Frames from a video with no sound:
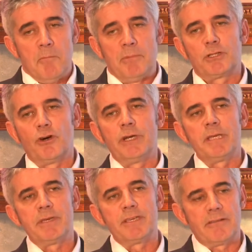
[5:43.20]
But
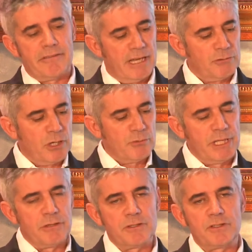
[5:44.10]
going beyond that, what
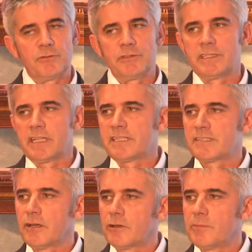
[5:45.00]
we understood is that
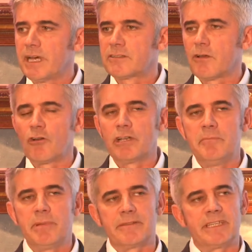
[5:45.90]
it's not about
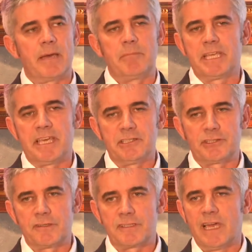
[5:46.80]
only building
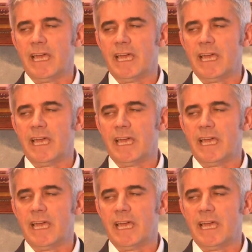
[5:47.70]
applications.